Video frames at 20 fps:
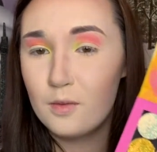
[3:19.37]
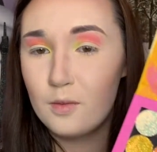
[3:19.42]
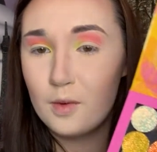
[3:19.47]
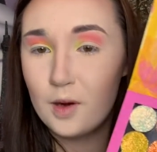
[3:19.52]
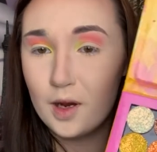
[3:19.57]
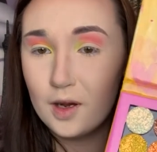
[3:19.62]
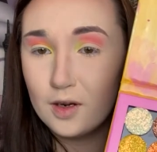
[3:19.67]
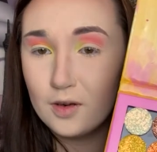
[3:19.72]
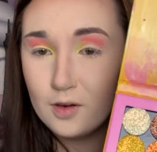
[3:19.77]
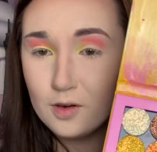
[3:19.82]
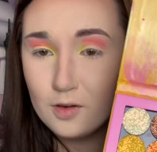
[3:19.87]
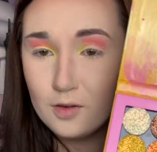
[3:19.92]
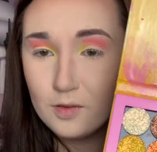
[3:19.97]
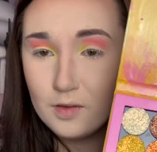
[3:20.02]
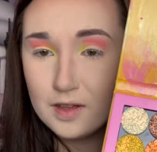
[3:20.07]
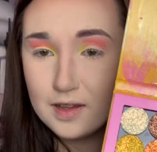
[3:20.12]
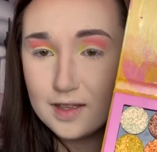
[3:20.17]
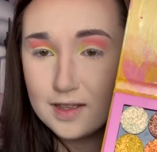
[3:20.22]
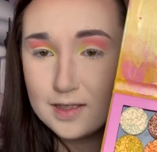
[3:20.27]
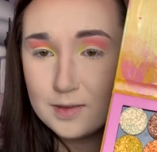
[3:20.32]
we're gonna go
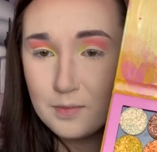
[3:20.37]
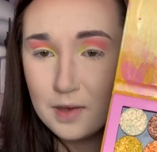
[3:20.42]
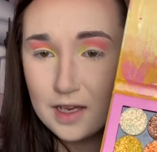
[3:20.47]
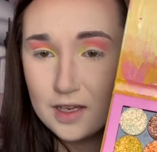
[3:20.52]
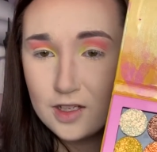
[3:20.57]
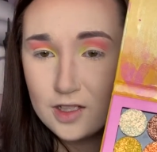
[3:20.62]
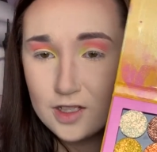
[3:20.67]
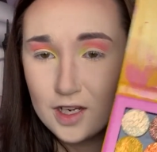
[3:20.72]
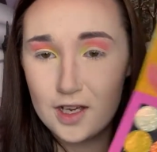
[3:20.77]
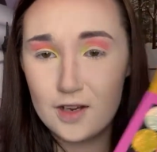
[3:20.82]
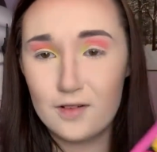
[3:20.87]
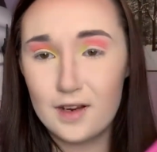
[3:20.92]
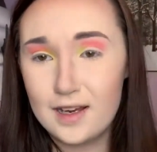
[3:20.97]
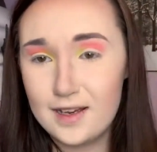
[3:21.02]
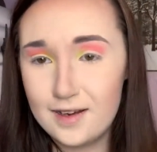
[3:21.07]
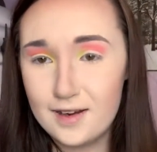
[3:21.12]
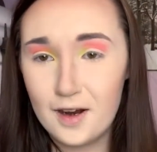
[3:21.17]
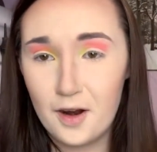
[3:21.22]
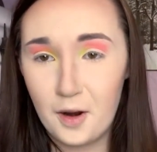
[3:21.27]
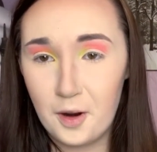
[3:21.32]
into this pink shade right
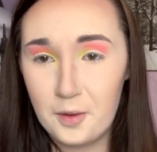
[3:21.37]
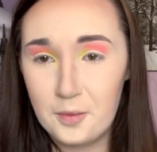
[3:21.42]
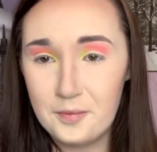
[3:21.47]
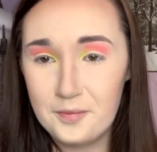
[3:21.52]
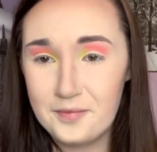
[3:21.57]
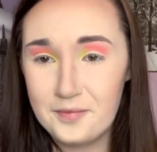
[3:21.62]
here.